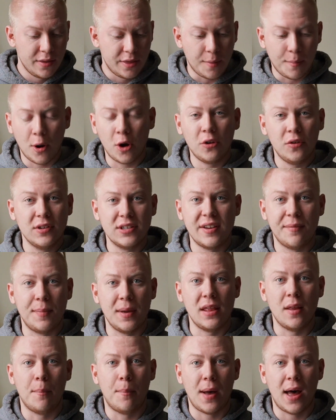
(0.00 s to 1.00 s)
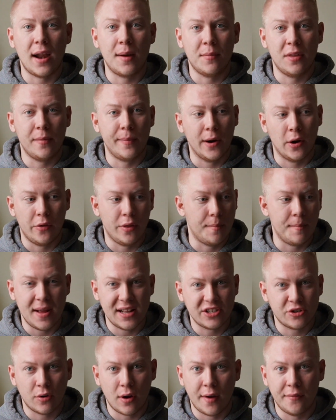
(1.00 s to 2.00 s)
The Marlins have been the bottom of the barrel. The
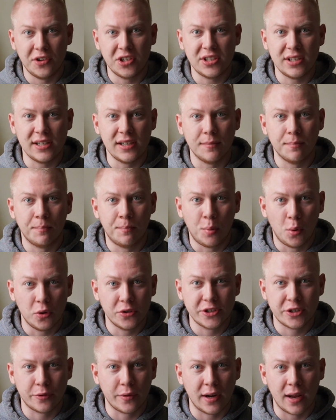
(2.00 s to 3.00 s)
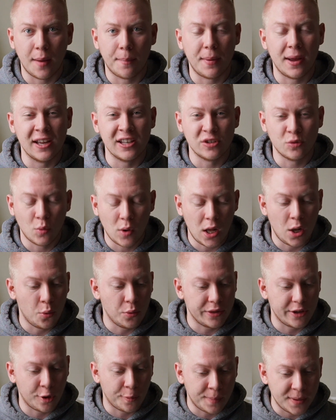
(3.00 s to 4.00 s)
Mets are obviously bolstering up as
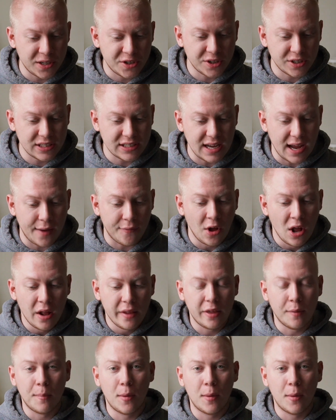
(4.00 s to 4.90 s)
well with their pitching staff.